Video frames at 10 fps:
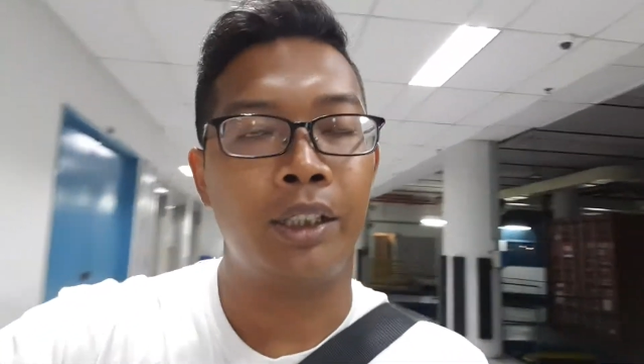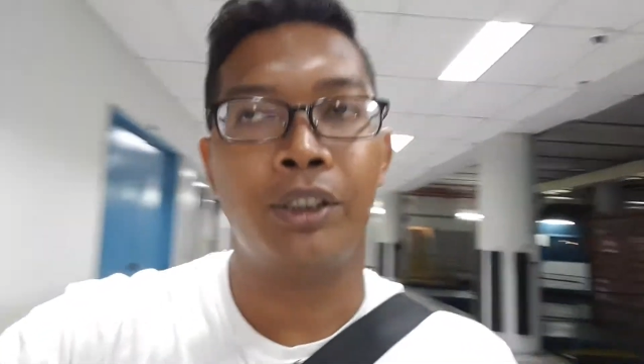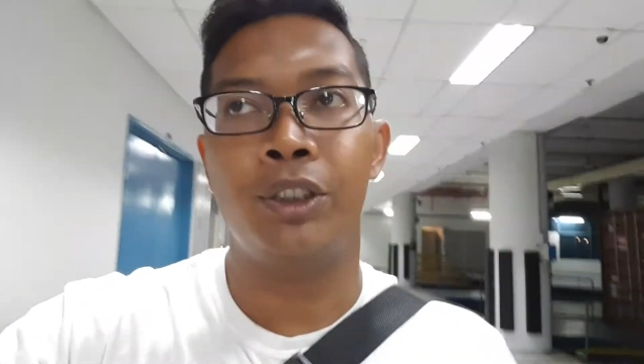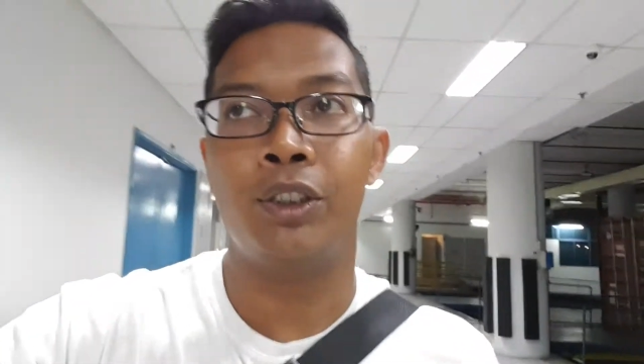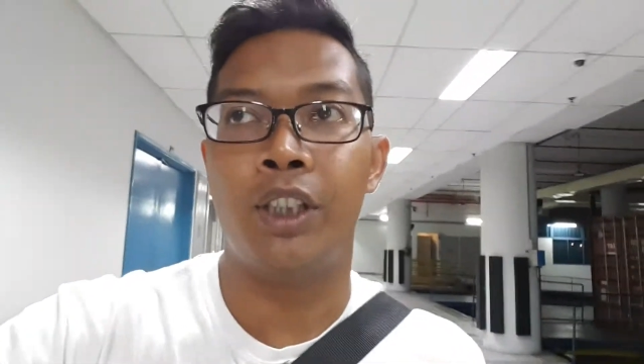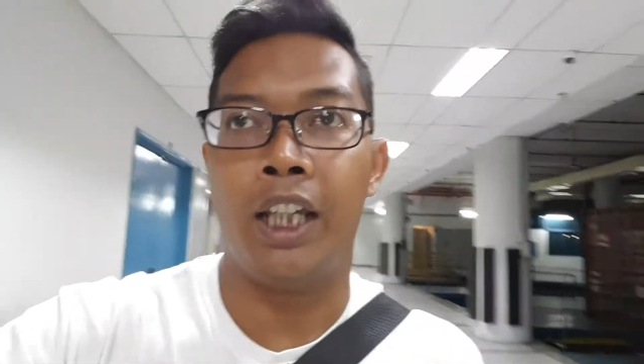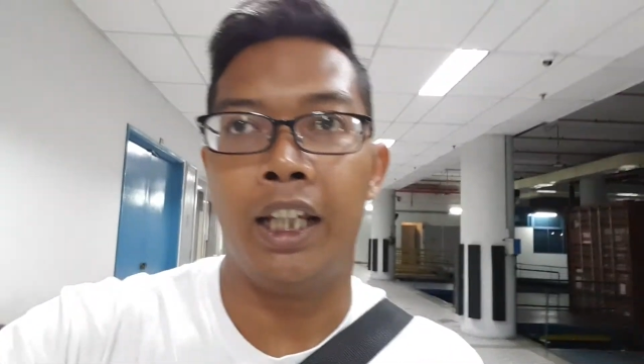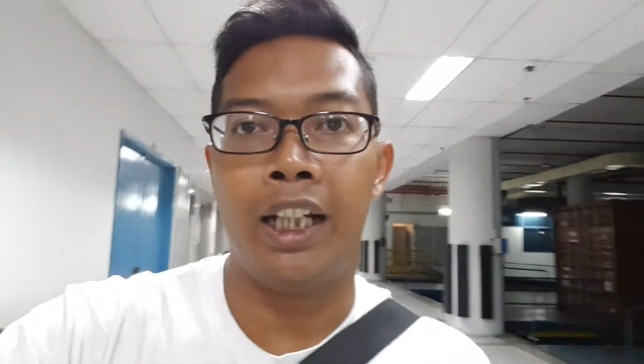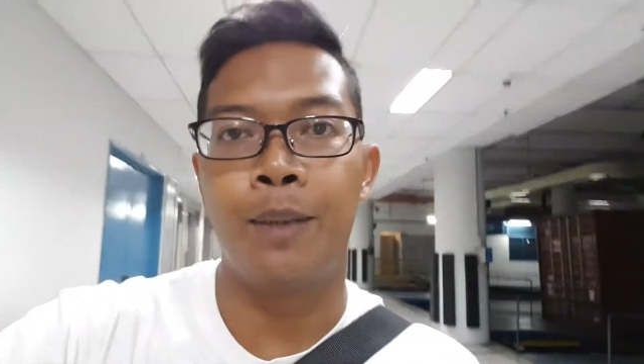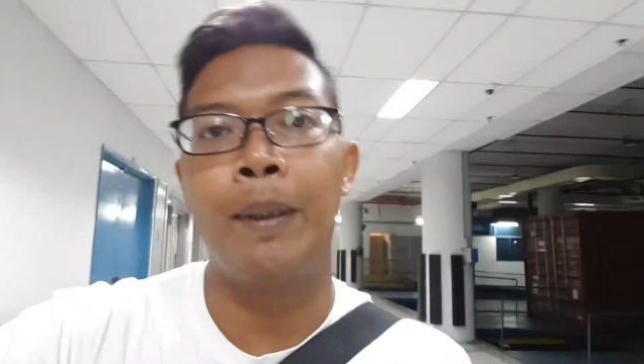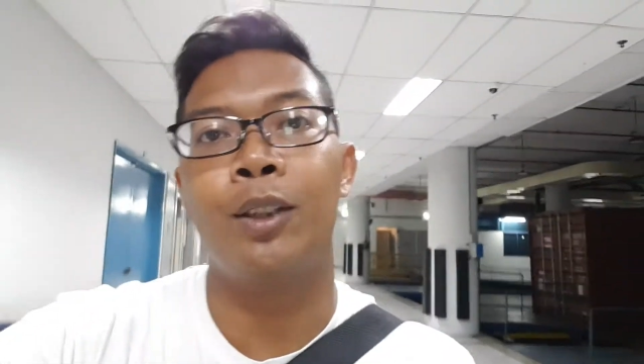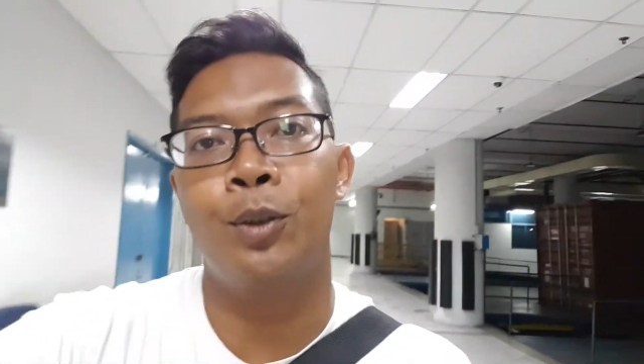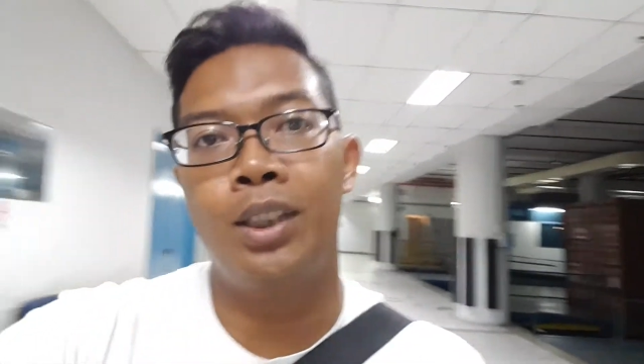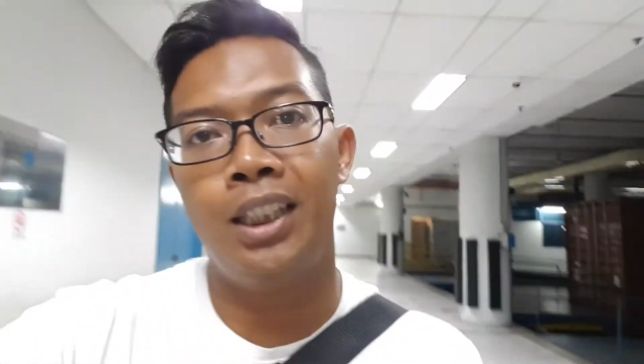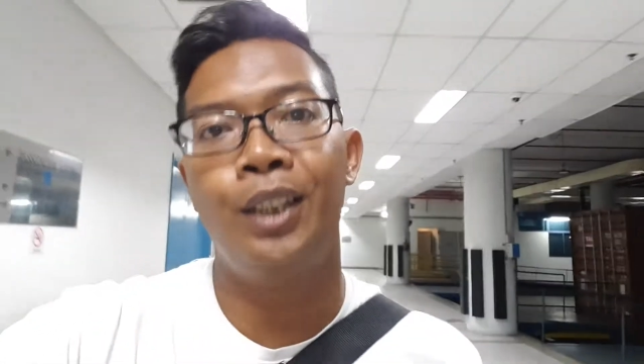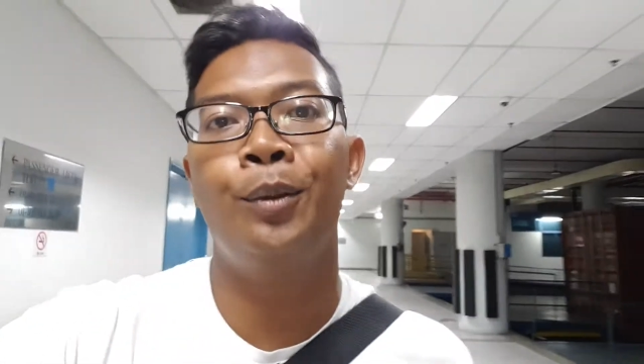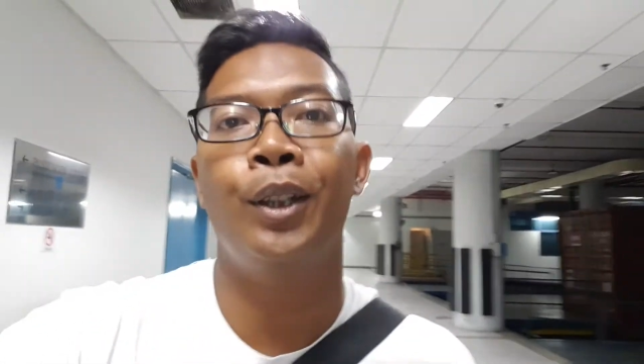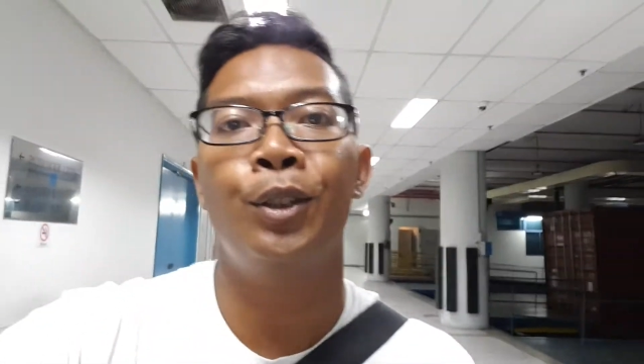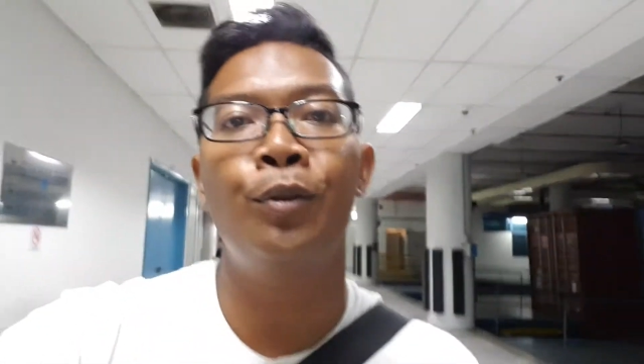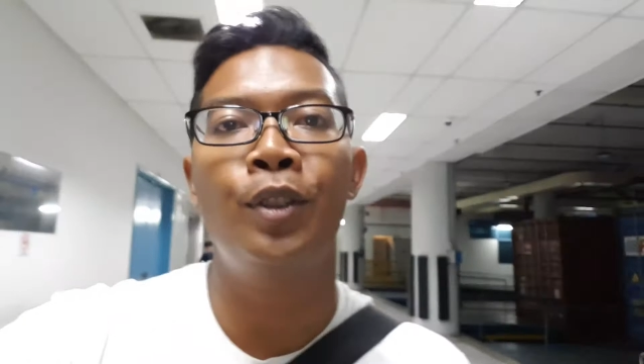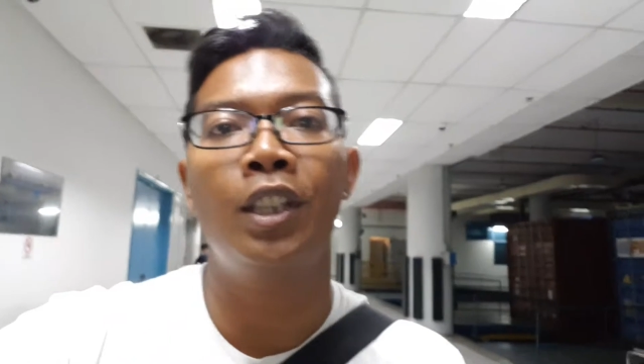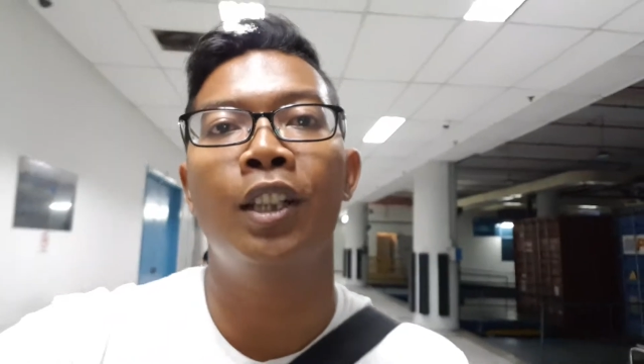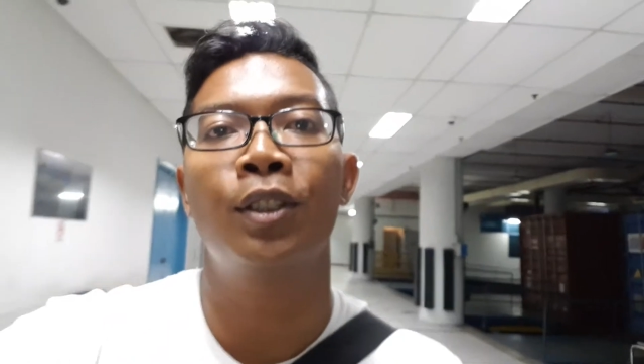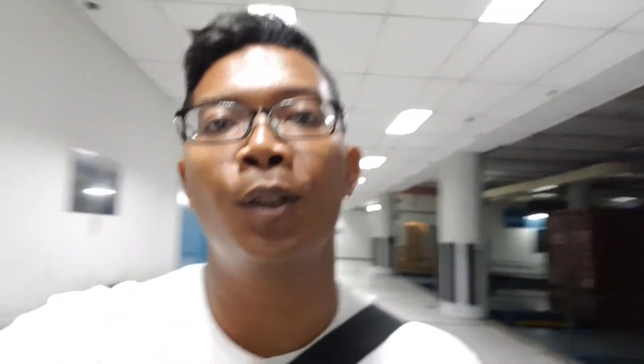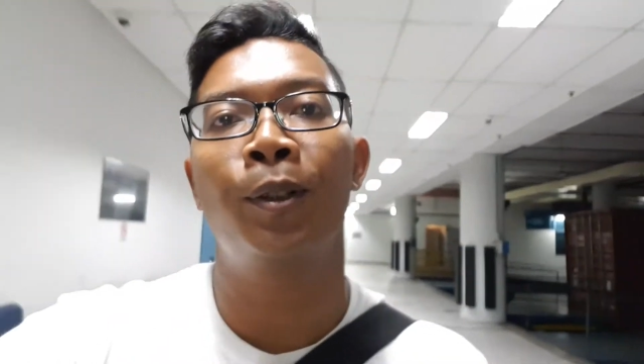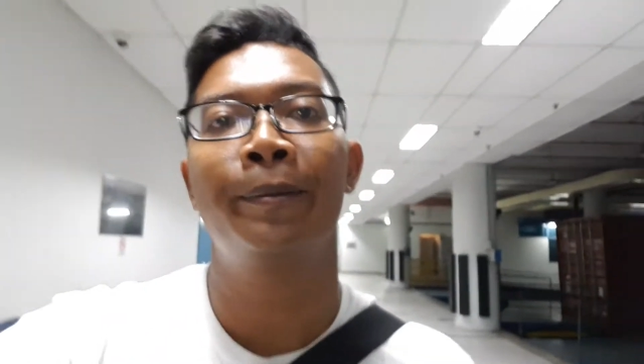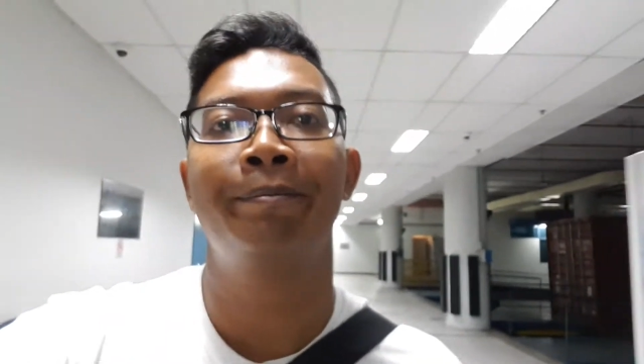you can expect to see when you visit the store.